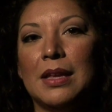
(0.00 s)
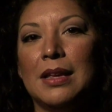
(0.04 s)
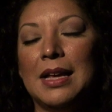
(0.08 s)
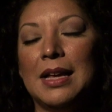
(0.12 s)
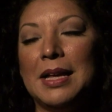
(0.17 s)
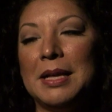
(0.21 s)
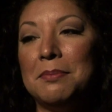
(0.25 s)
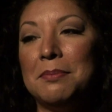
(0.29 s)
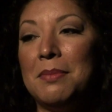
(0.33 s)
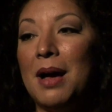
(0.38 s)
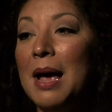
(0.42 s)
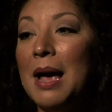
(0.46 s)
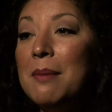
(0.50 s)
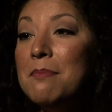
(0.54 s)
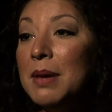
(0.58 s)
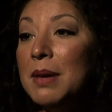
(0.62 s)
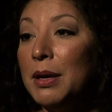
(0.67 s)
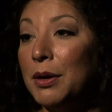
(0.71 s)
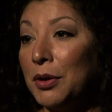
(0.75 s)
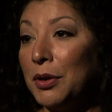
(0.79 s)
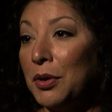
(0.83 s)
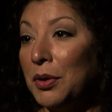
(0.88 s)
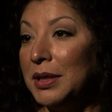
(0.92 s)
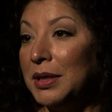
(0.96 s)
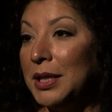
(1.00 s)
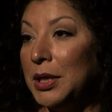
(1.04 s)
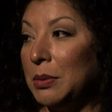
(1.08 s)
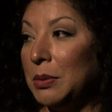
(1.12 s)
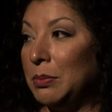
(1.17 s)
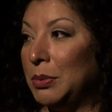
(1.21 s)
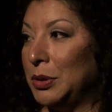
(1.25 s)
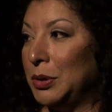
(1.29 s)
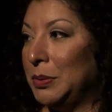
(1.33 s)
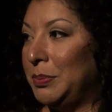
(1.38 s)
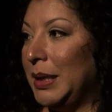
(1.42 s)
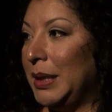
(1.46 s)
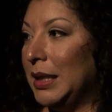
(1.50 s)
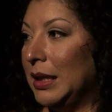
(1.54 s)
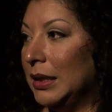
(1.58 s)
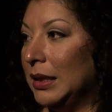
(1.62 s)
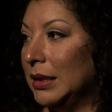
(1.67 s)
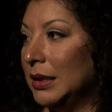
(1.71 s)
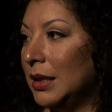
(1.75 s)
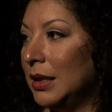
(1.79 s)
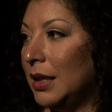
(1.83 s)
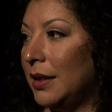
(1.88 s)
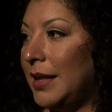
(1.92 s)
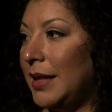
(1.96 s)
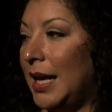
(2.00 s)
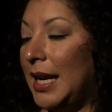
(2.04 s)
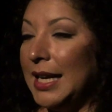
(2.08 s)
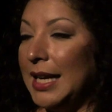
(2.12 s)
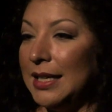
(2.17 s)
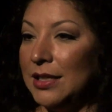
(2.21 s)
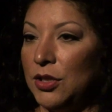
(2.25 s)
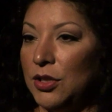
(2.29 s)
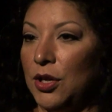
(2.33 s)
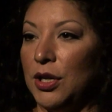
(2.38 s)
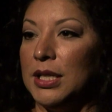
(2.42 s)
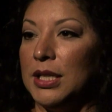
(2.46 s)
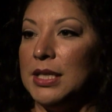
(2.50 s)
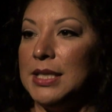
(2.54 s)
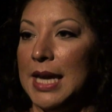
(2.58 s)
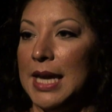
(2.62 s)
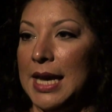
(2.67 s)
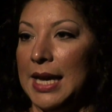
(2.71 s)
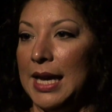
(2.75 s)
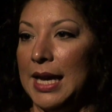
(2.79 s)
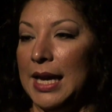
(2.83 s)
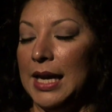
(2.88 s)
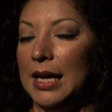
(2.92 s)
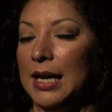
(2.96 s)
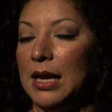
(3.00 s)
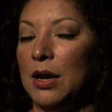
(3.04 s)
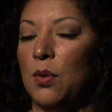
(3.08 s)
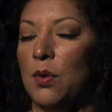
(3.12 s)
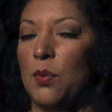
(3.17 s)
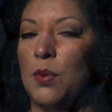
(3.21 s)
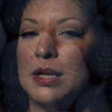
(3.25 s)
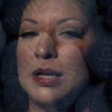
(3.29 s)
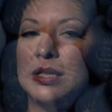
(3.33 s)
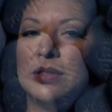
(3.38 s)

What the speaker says: my miracle little blue pill that I started taking was